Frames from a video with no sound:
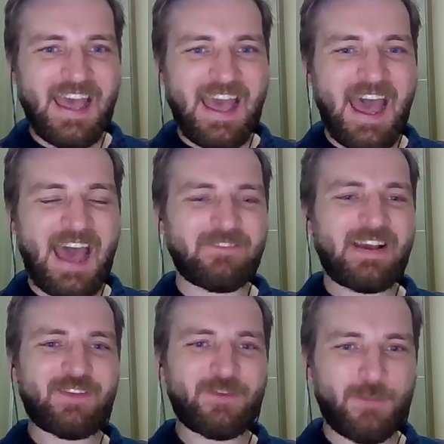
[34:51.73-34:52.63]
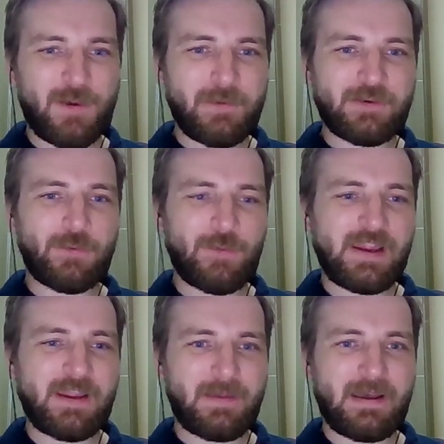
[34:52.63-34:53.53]
And that's where we're
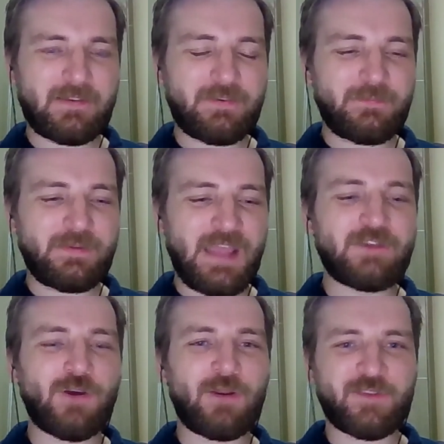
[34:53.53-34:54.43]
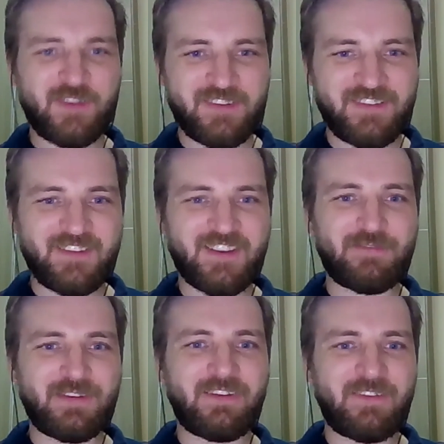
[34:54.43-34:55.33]
talking about
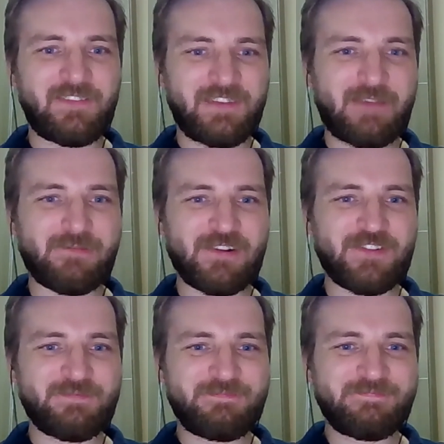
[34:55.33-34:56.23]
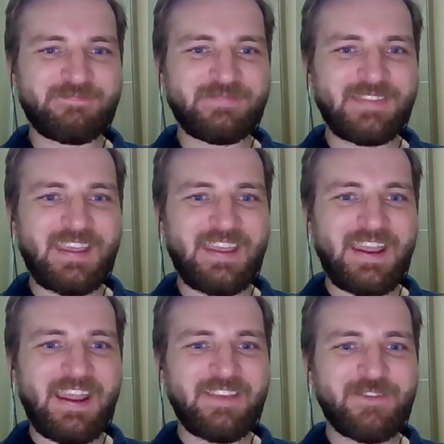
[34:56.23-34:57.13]
$1.67 on average.
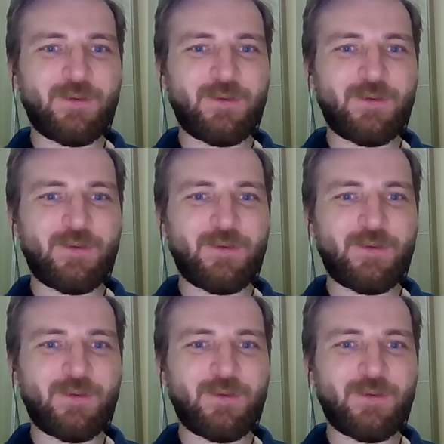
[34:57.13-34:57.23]
So